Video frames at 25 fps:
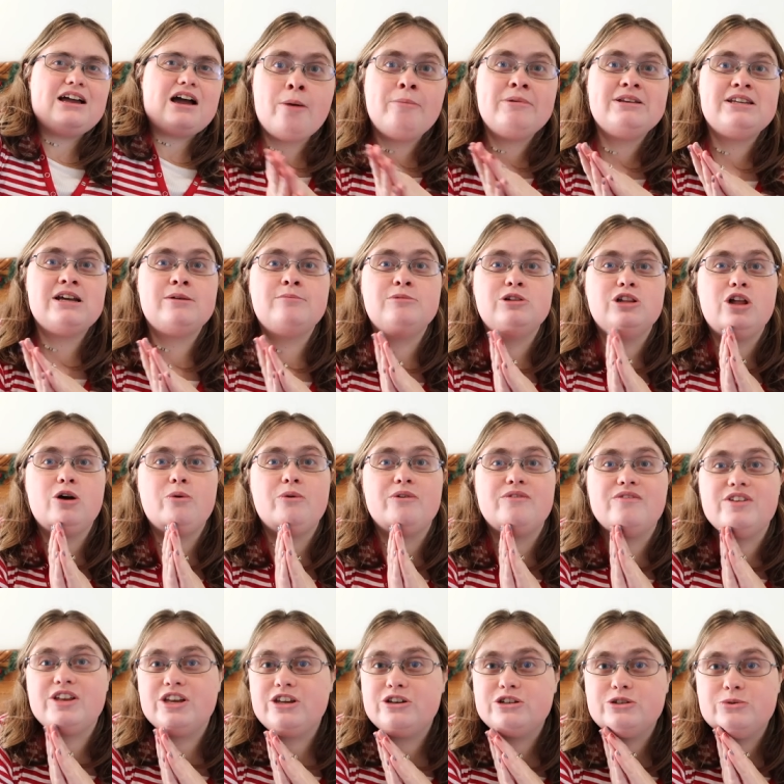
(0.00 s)
comment down below what
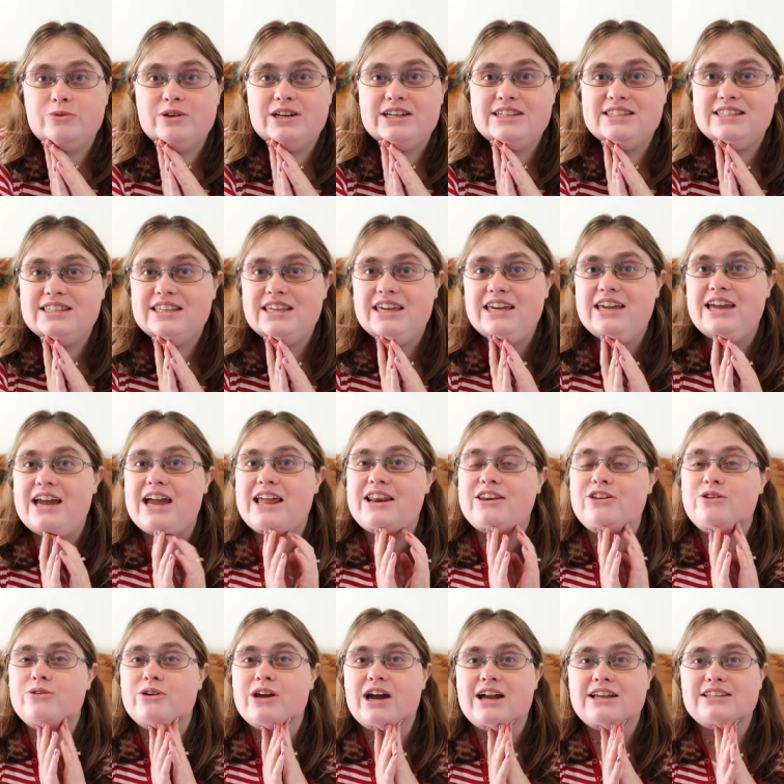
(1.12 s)
videos you want to see
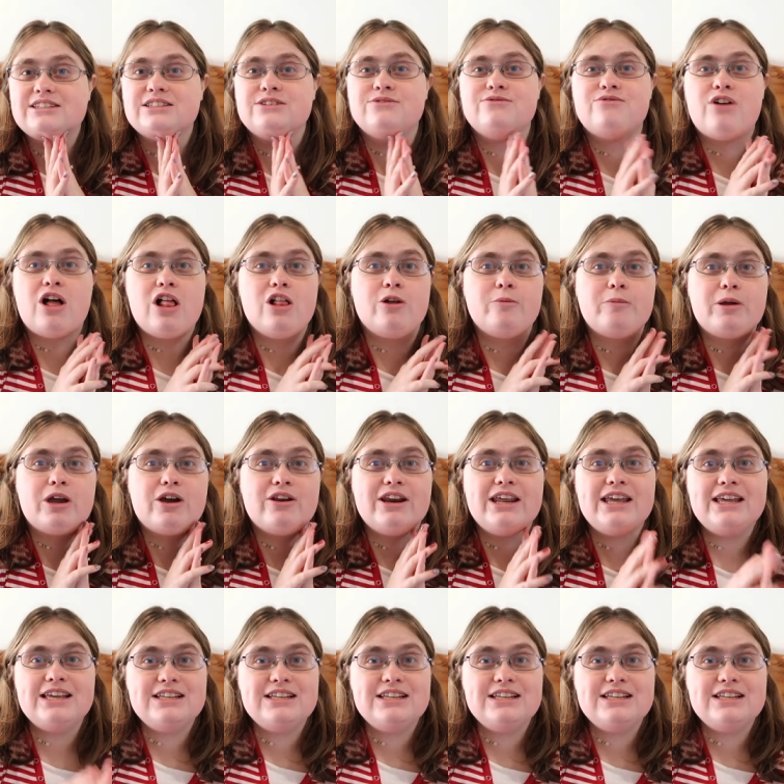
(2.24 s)
and you guys can follow me on